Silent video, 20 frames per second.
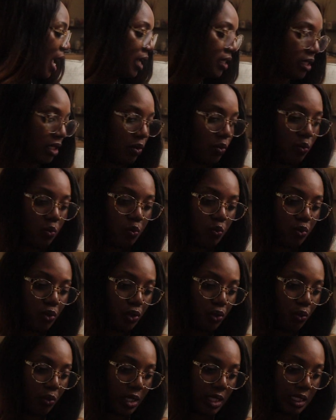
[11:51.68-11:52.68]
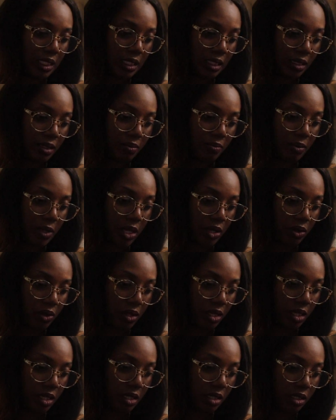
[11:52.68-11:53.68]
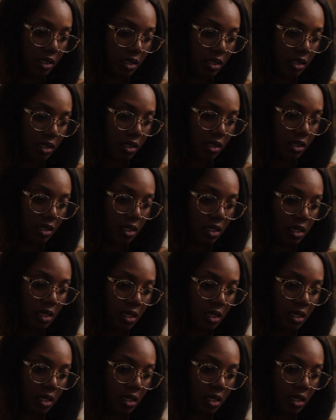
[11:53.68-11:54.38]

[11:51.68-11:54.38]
actually do want to smell this.